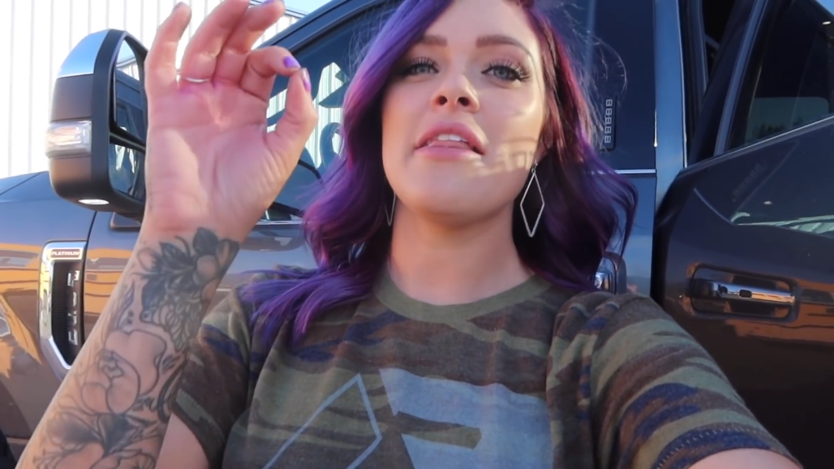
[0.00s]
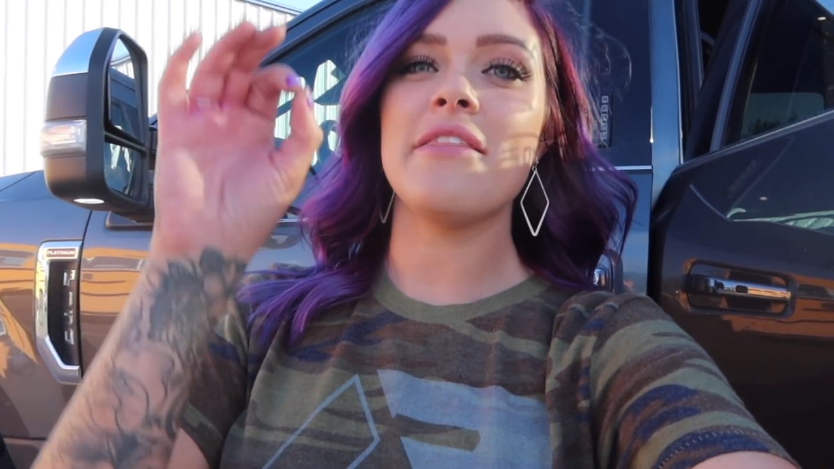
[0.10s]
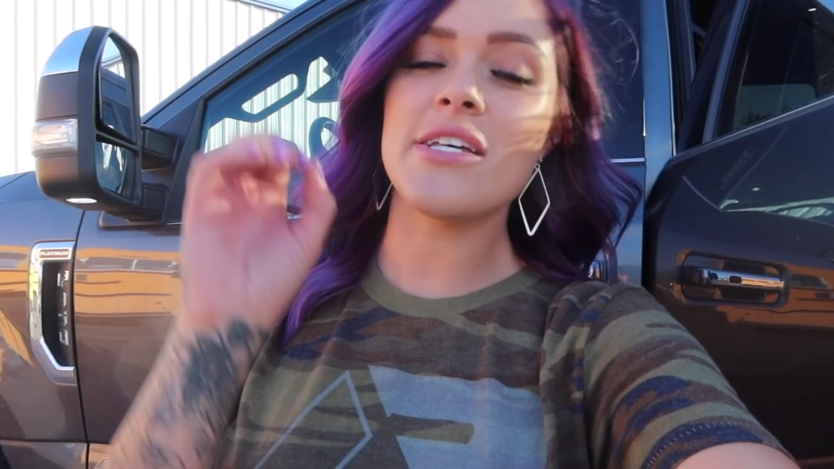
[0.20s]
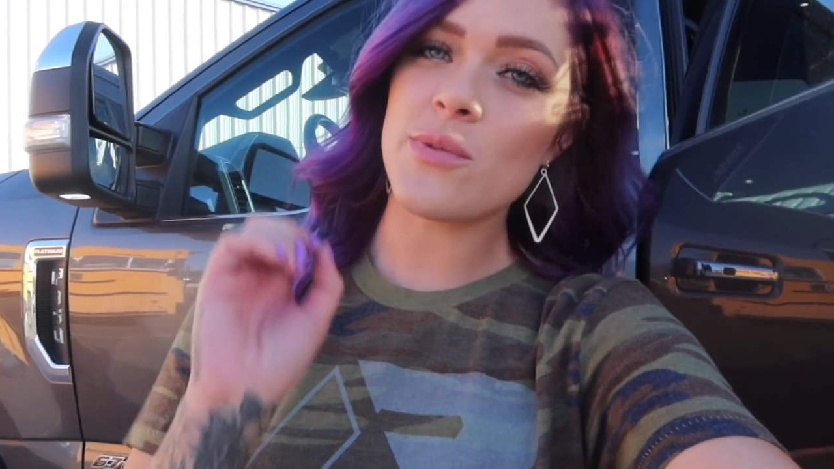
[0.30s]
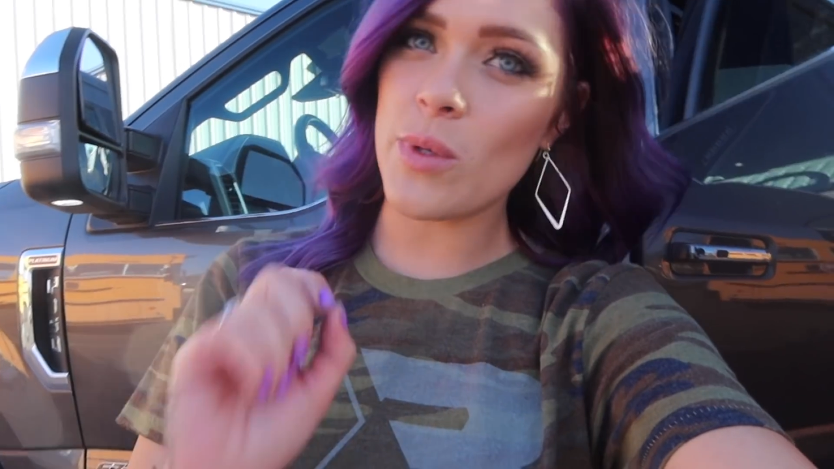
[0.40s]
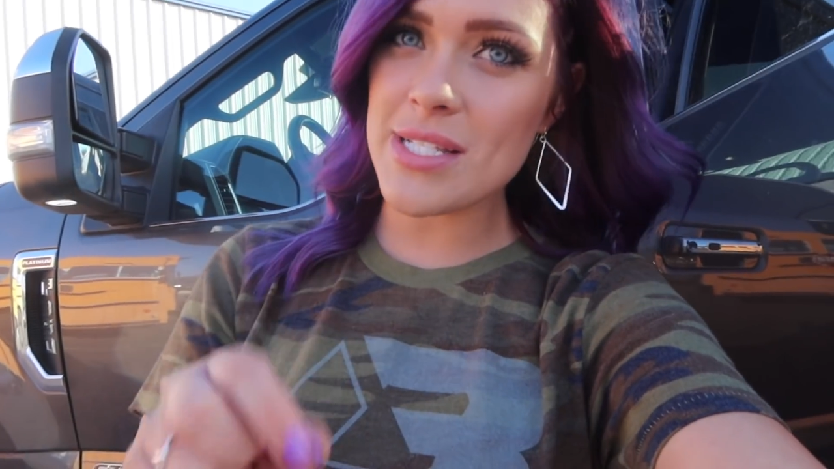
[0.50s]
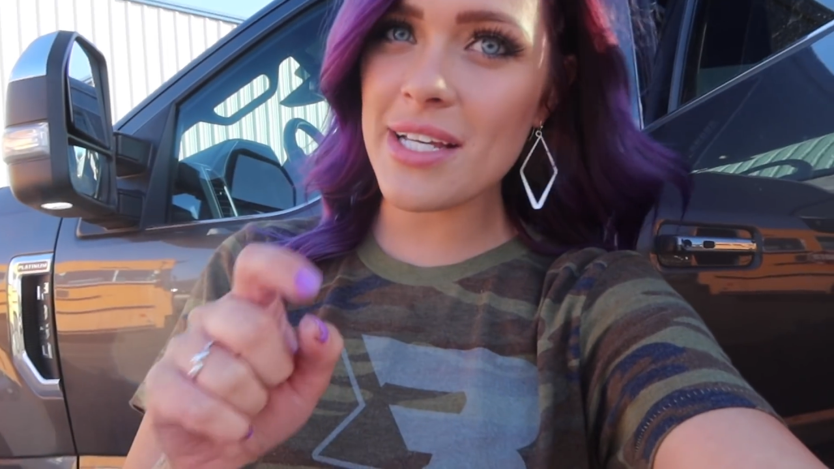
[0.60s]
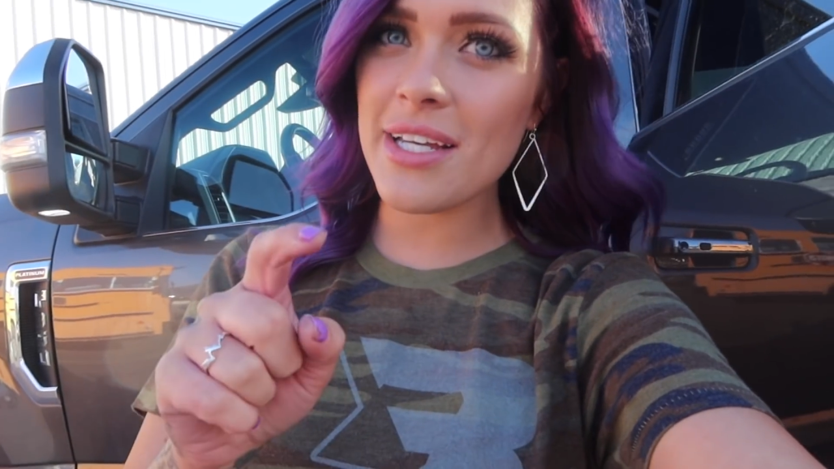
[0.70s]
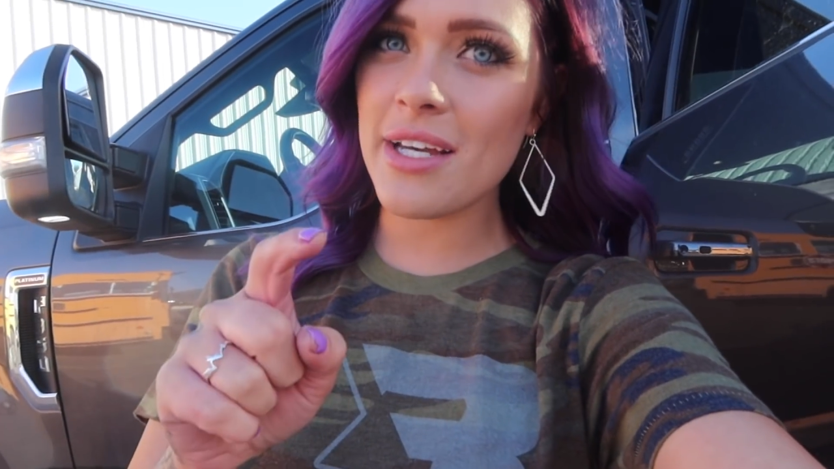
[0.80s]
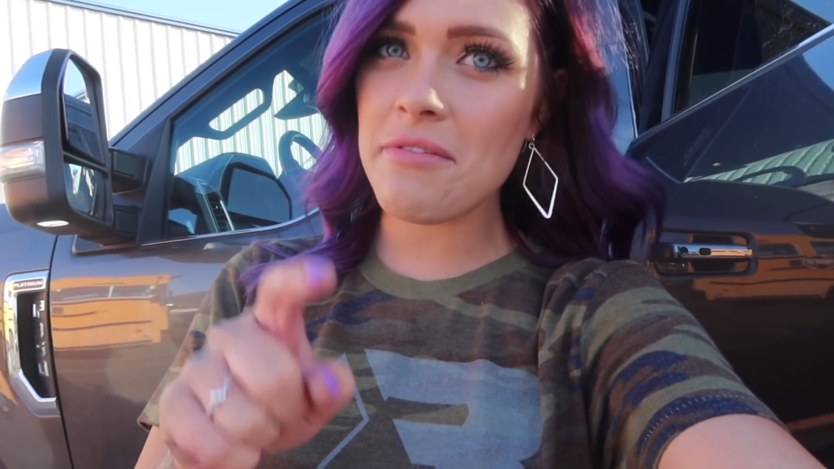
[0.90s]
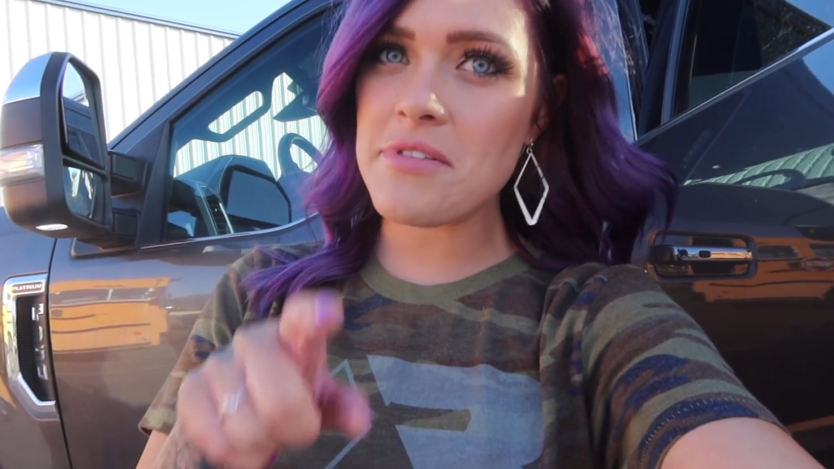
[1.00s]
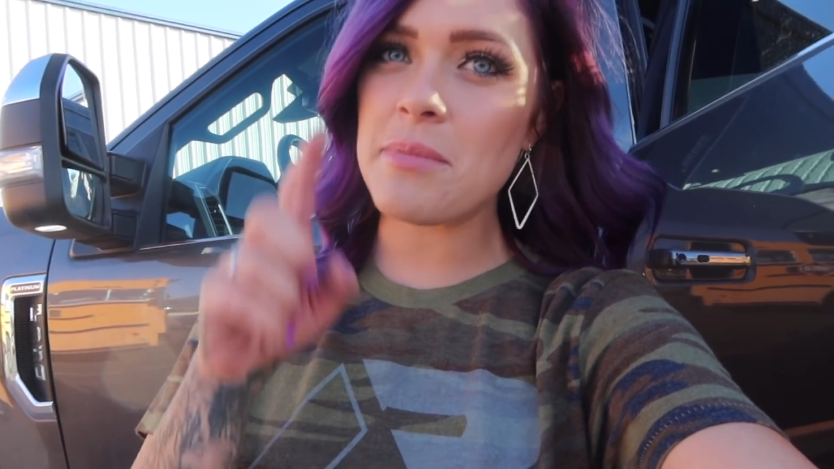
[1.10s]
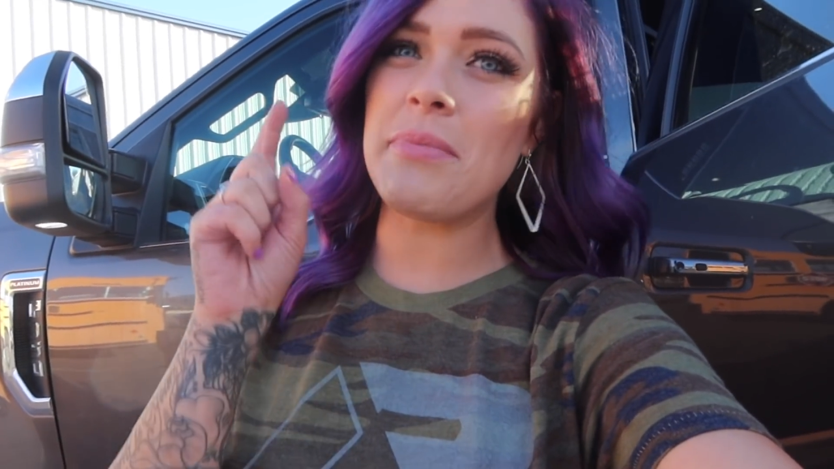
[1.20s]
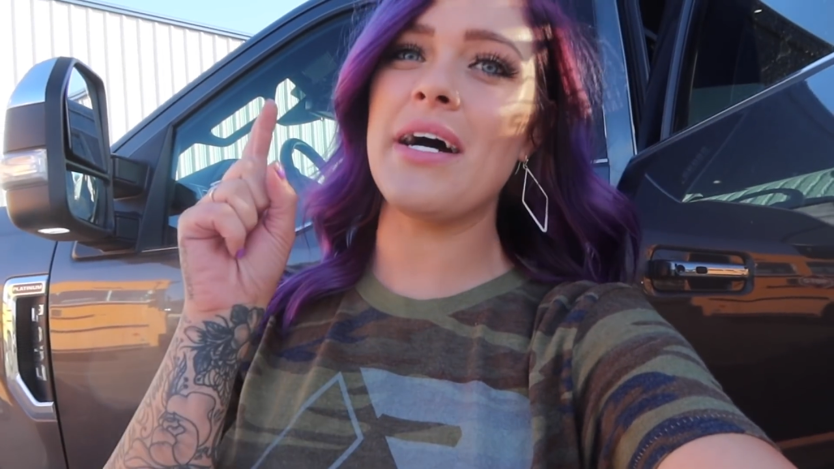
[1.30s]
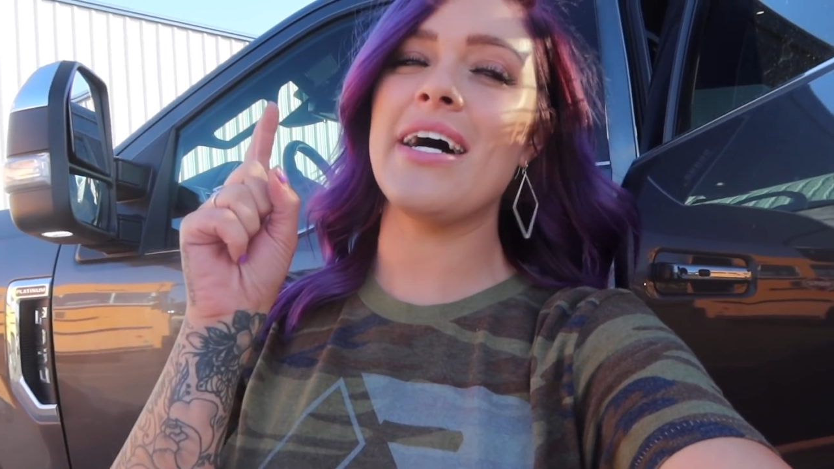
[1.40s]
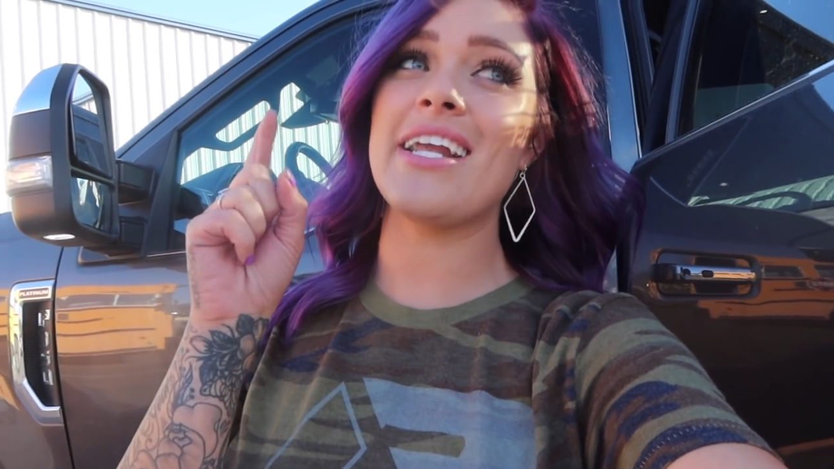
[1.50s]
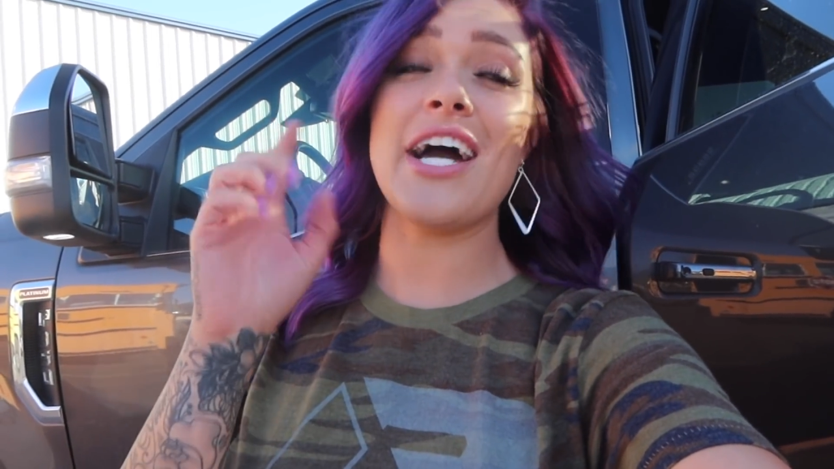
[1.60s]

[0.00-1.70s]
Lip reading: This was a gift, but